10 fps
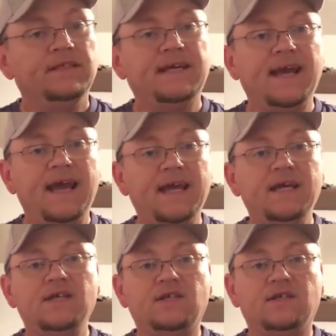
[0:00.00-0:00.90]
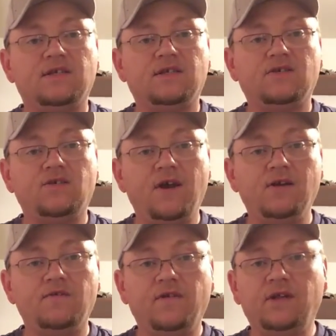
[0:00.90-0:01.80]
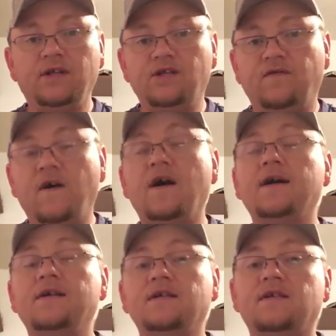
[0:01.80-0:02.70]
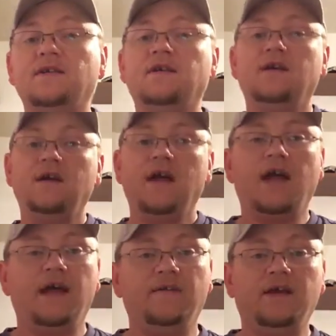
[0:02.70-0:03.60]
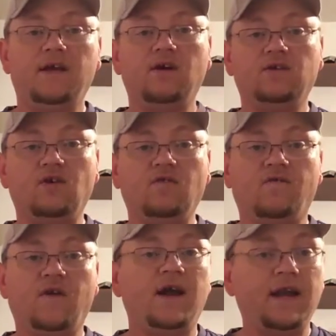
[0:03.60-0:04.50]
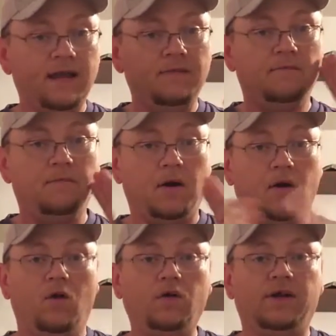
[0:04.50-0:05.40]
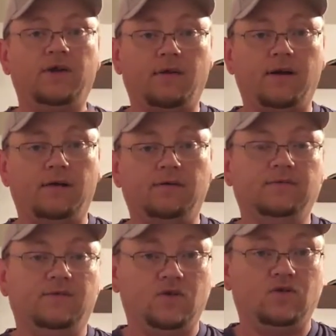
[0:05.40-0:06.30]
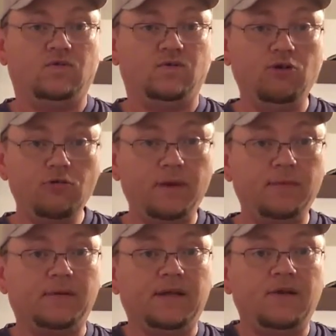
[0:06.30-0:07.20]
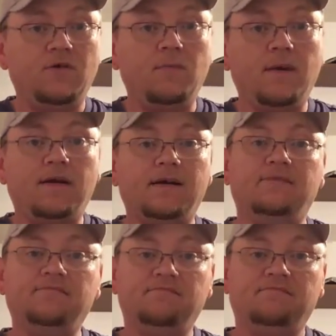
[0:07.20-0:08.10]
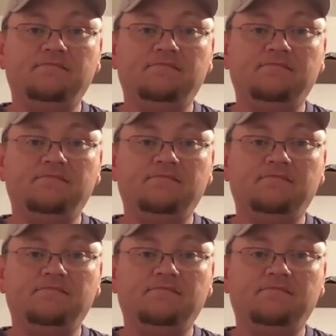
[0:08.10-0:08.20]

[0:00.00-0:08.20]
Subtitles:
Today's Trader's Village finds, and then also Friday, my holy grail. There's two people that know about it.